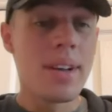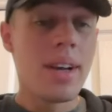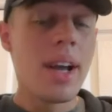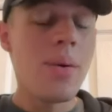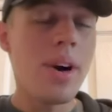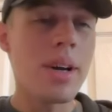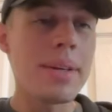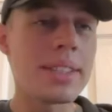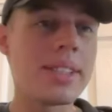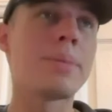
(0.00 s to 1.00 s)
And welcome
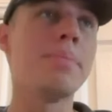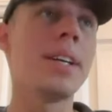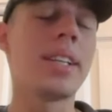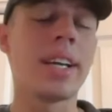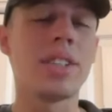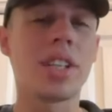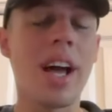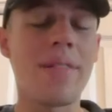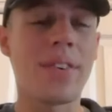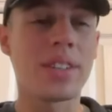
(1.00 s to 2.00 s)
into this Monday,
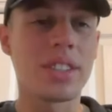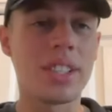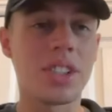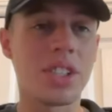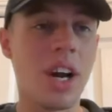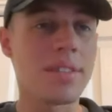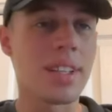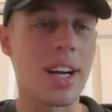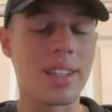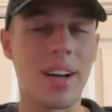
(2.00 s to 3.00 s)
July 1st edition of the
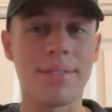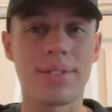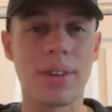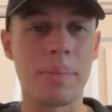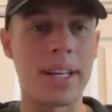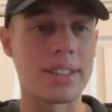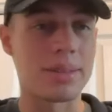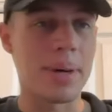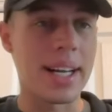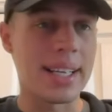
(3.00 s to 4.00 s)
Locked On Florida
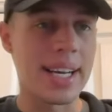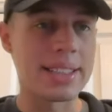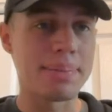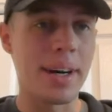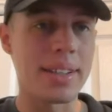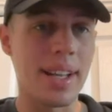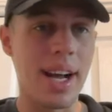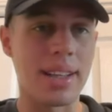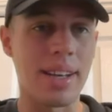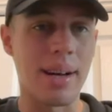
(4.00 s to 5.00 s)
Panthers podcast, part of the
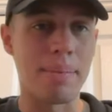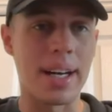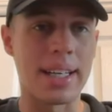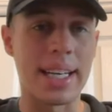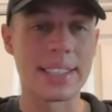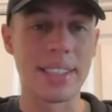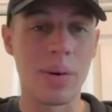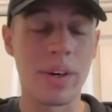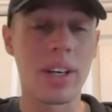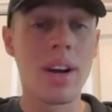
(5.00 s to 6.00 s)
Locked On Podcast
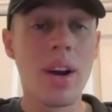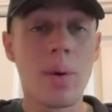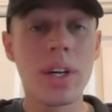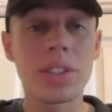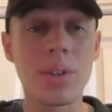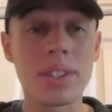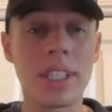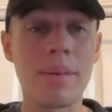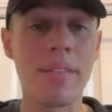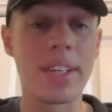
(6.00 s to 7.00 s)
Network, where it's your
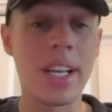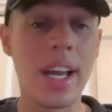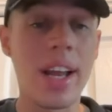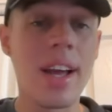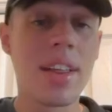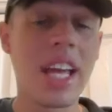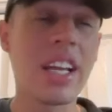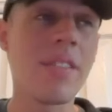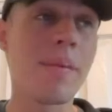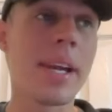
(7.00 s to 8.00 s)
team every day.
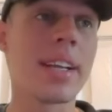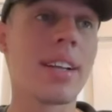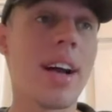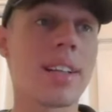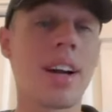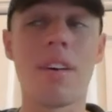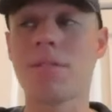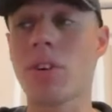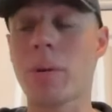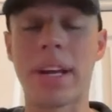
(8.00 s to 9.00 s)
Thank you for making the Locked On
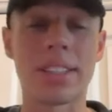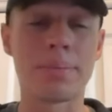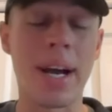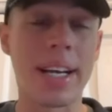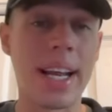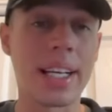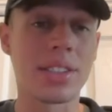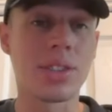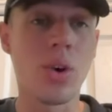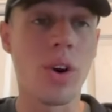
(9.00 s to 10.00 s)
Florida Panthers
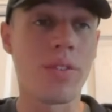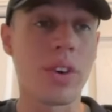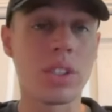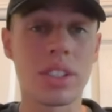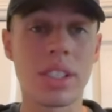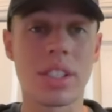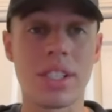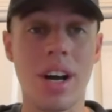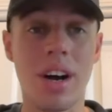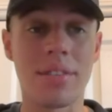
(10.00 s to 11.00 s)
podcast your first
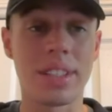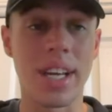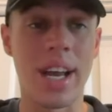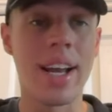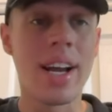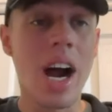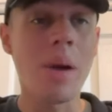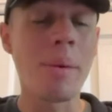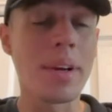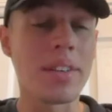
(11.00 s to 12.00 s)
listen of the day.
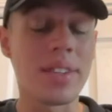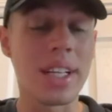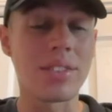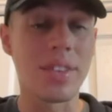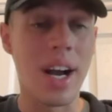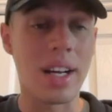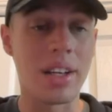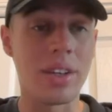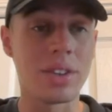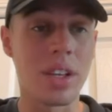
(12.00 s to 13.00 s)
I'm Armando Velez from the
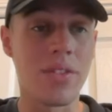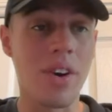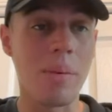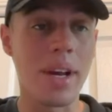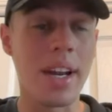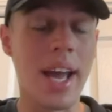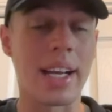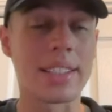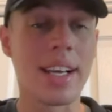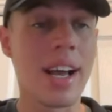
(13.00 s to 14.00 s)
Hockey News. You can follow me on
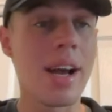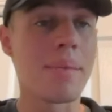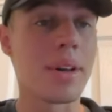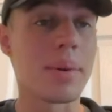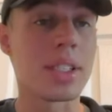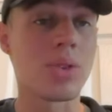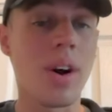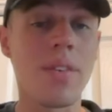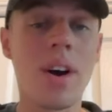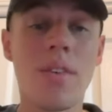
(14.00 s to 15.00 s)
X at
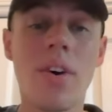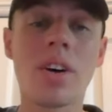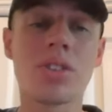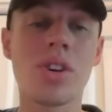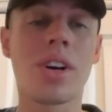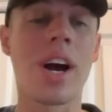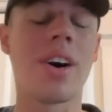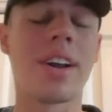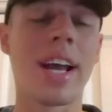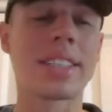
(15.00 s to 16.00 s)
MondoMan12. Follow show
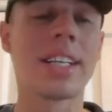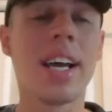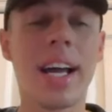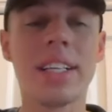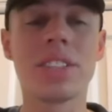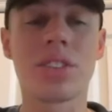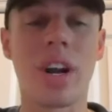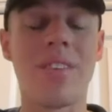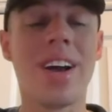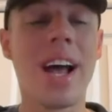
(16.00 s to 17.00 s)
account on X and
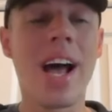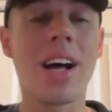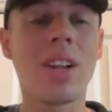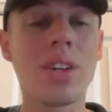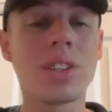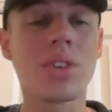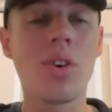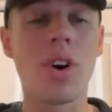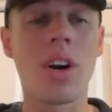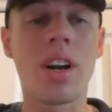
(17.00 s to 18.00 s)
Instagram at
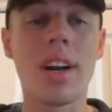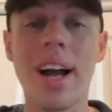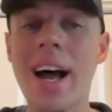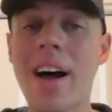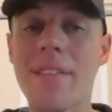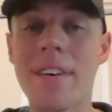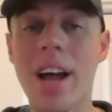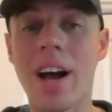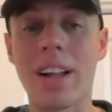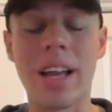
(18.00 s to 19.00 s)

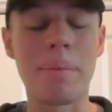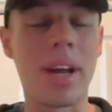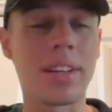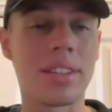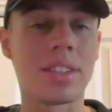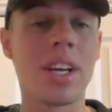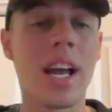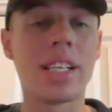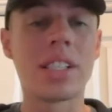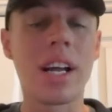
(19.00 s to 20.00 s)
@L_FLAPanthers.
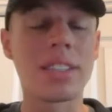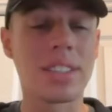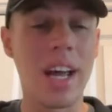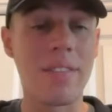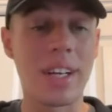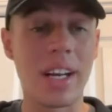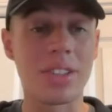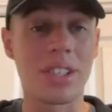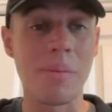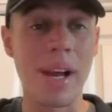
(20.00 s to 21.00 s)
And shout out to the
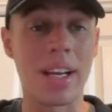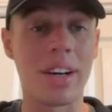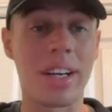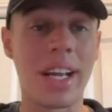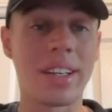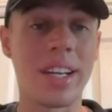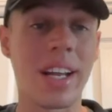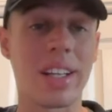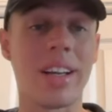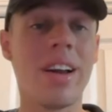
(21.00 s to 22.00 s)
everydayers who come back here and get your
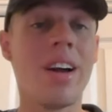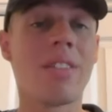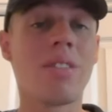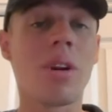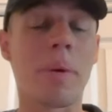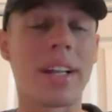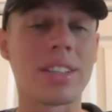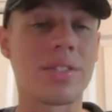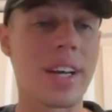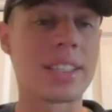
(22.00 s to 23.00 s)
daily Florida
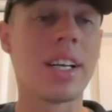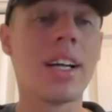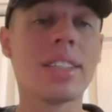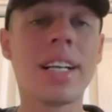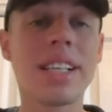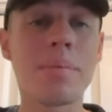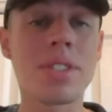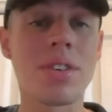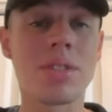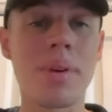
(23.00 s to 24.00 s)
Panthers fix. Today's
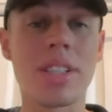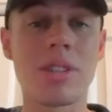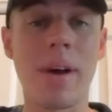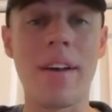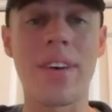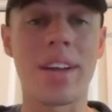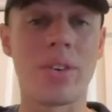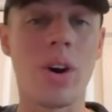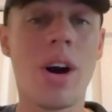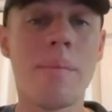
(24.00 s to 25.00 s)
episode is brought to you by
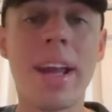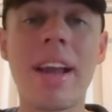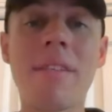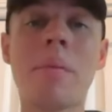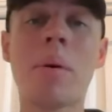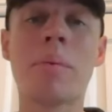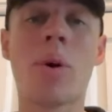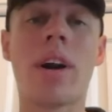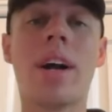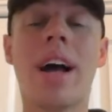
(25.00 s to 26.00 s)
FanDuel. Make every moment
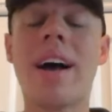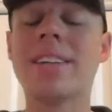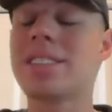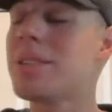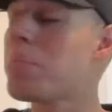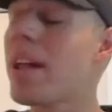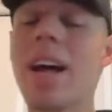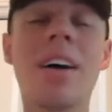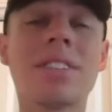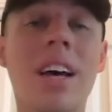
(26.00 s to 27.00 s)
more. As the
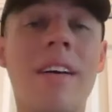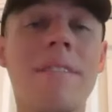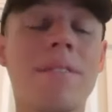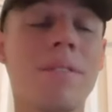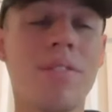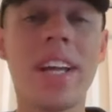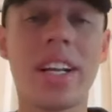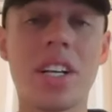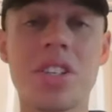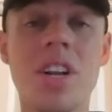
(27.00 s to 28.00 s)
playoffs have
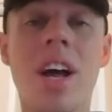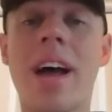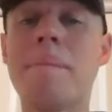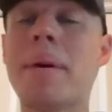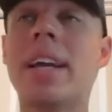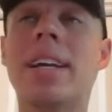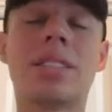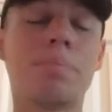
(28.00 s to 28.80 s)
finished and it's